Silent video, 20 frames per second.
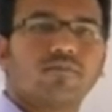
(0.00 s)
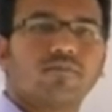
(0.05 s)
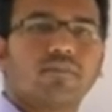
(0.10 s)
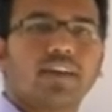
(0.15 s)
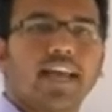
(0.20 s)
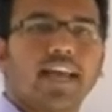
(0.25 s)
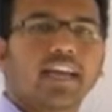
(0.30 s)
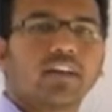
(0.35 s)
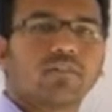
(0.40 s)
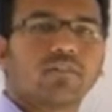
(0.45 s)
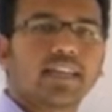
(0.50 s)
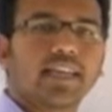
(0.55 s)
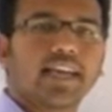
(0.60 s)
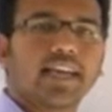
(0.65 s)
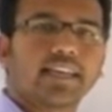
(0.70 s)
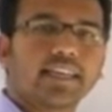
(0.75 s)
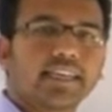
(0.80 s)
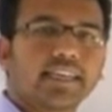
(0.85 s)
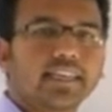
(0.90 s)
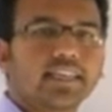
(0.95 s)
light will
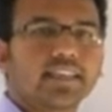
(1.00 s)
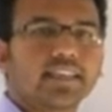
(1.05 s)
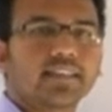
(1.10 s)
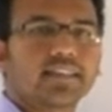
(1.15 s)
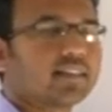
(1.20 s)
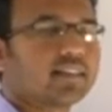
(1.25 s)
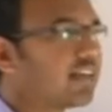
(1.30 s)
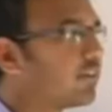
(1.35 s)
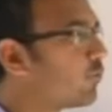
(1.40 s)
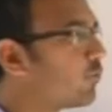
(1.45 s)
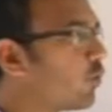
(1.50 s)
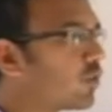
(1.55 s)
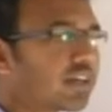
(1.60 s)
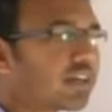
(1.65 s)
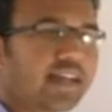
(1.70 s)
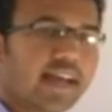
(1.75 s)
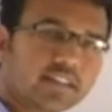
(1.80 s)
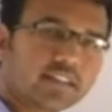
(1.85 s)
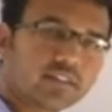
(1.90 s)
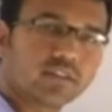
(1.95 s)
get increased, and
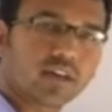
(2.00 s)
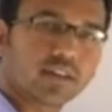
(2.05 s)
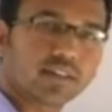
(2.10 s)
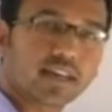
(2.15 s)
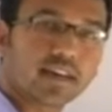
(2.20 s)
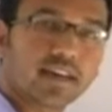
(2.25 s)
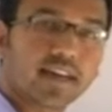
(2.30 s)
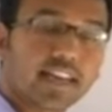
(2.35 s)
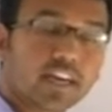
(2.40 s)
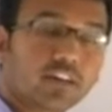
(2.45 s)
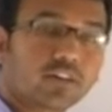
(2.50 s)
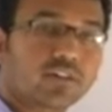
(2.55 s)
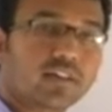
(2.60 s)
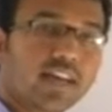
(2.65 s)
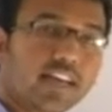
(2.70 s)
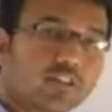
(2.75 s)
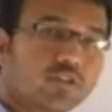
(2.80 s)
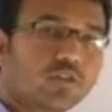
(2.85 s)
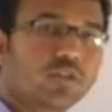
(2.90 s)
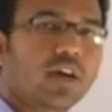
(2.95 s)
the electron
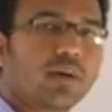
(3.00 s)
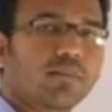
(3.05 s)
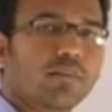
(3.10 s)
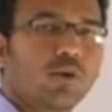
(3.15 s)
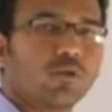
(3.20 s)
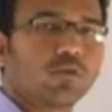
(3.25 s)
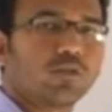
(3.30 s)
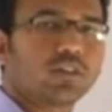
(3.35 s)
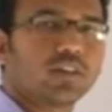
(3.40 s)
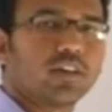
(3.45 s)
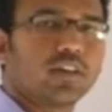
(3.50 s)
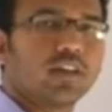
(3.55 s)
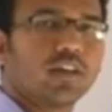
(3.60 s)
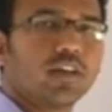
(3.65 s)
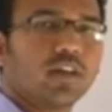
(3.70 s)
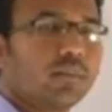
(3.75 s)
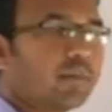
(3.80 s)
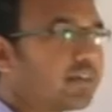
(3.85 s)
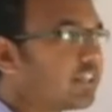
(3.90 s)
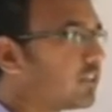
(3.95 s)
has to come out,
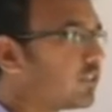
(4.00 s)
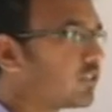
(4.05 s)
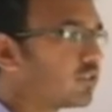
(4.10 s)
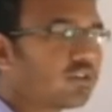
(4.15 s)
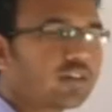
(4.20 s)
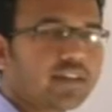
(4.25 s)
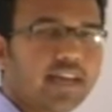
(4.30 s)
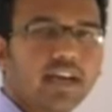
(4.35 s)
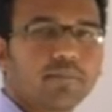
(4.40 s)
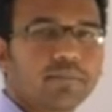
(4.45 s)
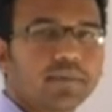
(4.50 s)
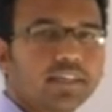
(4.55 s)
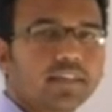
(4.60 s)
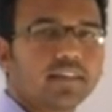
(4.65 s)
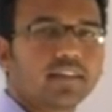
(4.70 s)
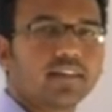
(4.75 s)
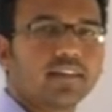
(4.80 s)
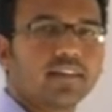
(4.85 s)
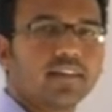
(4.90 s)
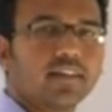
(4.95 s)
but it is not happening.
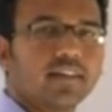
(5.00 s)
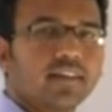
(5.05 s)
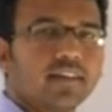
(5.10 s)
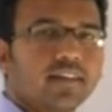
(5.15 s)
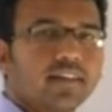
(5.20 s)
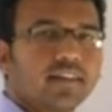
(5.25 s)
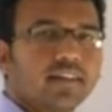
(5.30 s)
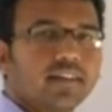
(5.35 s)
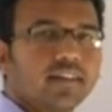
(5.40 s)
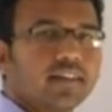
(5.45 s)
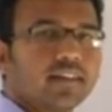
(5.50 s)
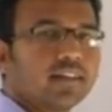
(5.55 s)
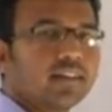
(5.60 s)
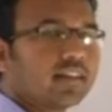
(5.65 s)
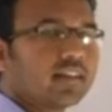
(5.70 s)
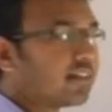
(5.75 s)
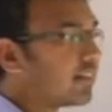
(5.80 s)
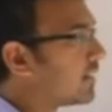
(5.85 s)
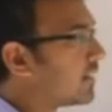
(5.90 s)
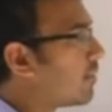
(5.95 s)

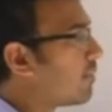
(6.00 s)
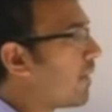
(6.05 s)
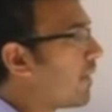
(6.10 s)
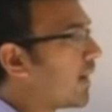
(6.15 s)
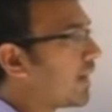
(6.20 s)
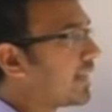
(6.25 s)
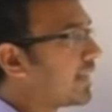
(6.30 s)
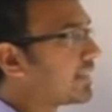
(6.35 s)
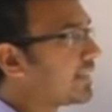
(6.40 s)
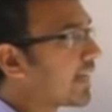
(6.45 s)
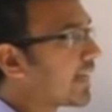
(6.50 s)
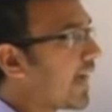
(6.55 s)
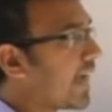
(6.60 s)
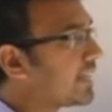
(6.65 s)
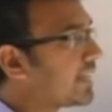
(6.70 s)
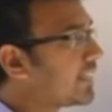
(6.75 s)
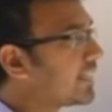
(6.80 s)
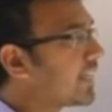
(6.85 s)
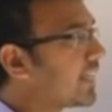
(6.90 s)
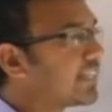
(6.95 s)
The
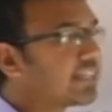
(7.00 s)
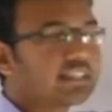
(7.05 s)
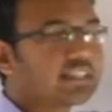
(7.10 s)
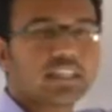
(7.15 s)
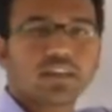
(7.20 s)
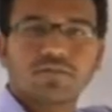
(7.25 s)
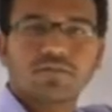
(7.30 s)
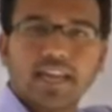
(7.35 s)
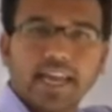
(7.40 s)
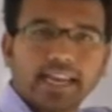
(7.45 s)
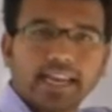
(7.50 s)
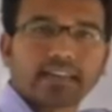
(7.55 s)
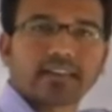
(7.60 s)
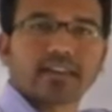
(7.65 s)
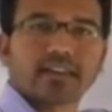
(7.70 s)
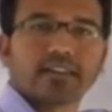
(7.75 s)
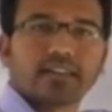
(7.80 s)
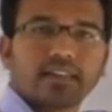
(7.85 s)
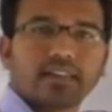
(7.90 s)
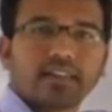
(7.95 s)
kinetic energy of the
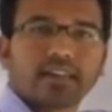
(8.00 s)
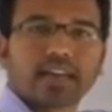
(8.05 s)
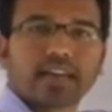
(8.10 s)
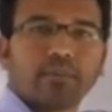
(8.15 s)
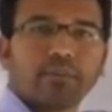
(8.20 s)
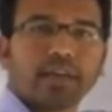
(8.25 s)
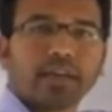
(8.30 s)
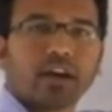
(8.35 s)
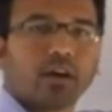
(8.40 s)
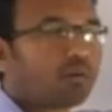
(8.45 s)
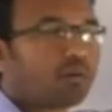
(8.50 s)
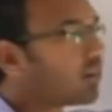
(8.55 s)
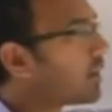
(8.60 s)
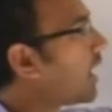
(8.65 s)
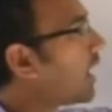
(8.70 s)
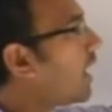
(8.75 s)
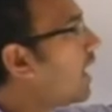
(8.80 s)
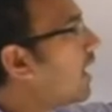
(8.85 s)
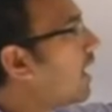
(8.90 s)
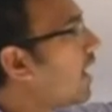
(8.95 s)
electrons that are coming out,
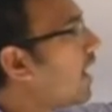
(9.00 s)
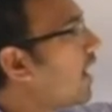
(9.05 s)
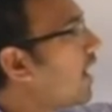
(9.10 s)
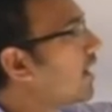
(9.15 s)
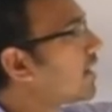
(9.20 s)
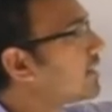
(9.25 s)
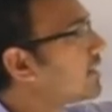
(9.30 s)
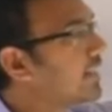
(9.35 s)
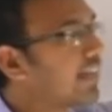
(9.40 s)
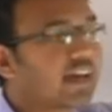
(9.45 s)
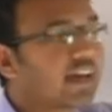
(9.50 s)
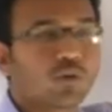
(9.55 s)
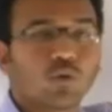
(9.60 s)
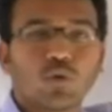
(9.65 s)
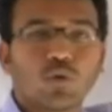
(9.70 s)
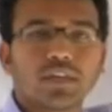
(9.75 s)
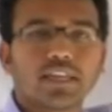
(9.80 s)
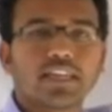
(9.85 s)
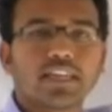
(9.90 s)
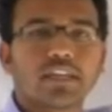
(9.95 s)
they are
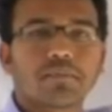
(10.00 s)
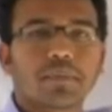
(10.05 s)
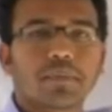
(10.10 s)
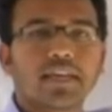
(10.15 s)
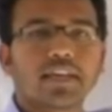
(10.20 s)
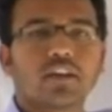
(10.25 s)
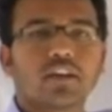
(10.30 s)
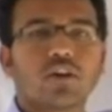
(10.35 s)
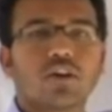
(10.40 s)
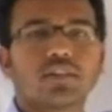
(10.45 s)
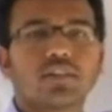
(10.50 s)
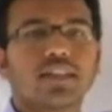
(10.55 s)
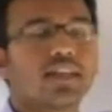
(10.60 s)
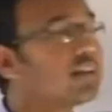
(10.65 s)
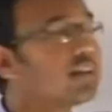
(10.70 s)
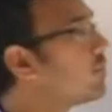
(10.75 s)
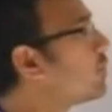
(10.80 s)
only depending on the